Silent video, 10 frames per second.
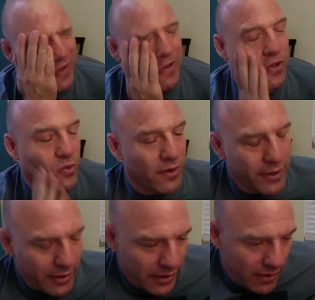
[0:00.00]
on this one
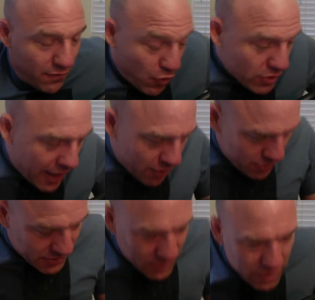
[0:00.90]
for a lot of
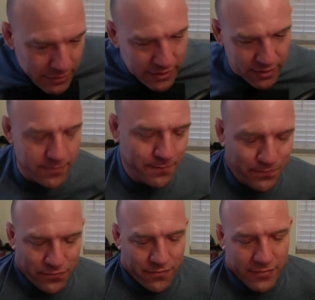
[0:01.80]
reasons. Let me,
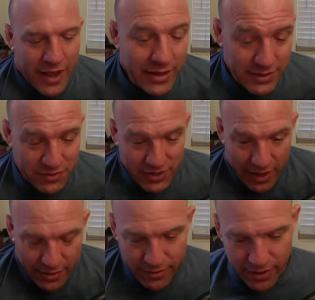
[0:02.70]
as I've
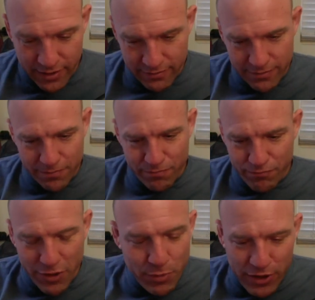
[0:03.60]
said, and
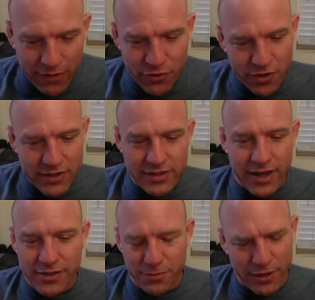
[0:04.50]
people have
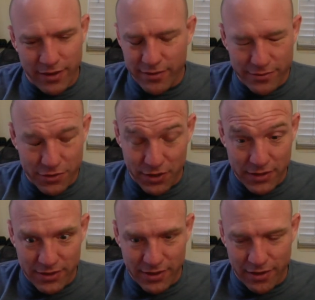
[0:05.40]
criticized me,
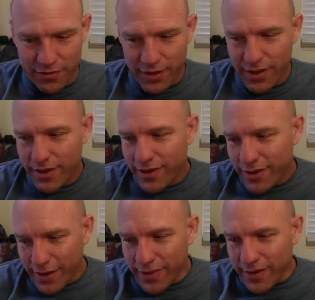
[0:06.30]
strangely enough,
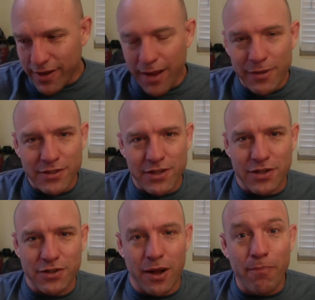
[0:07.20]
in the comments
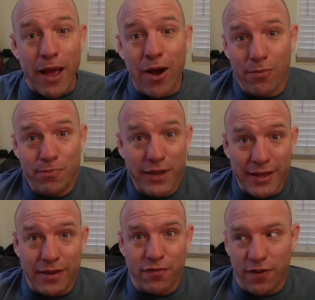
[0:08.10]
section about
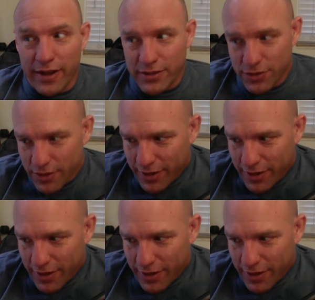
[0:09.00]
picking fights.